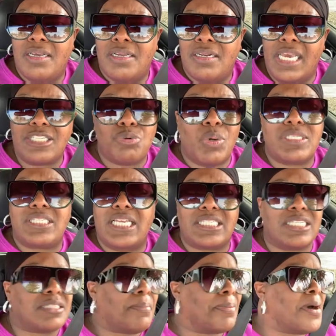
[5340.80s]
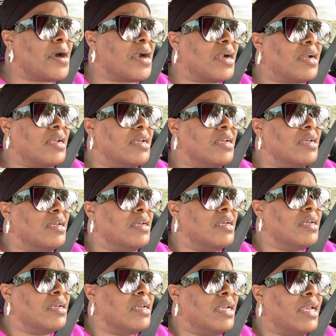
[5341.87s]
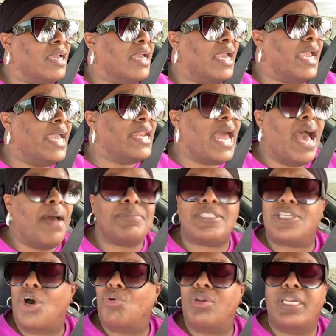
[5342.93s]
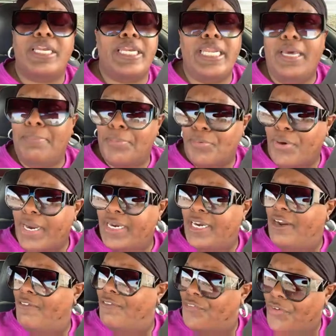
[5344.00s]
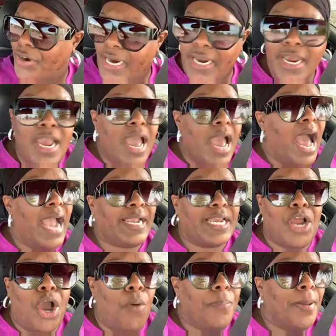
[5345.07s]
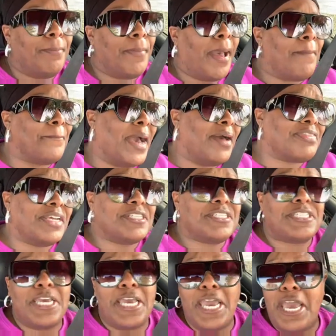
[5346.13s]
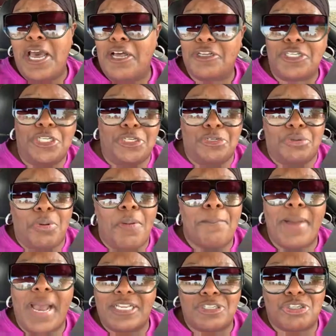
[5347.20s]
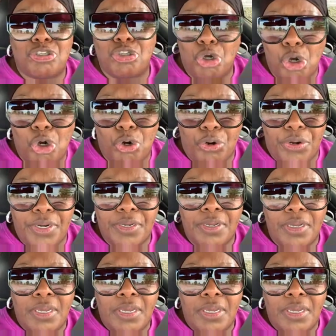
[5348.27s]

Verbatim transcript: That's what sets us apart. And I'm so liberated and free, I can open my mouth and tell you my story.